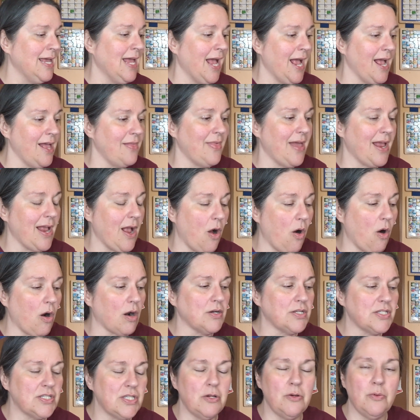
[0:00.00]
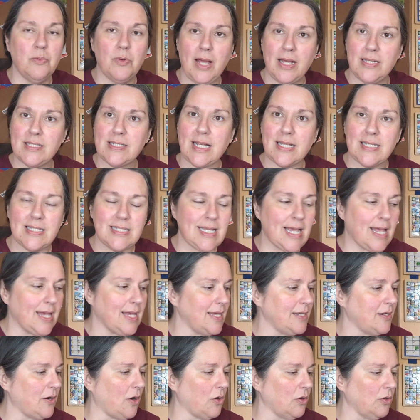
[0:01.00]
And they are, as I
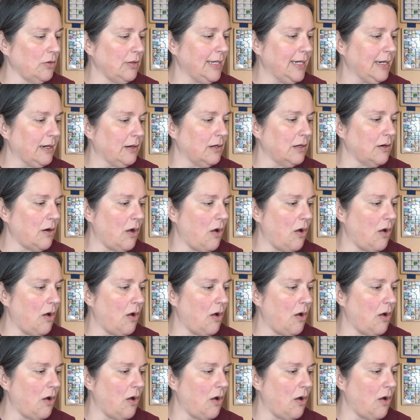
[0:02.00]
said earlier,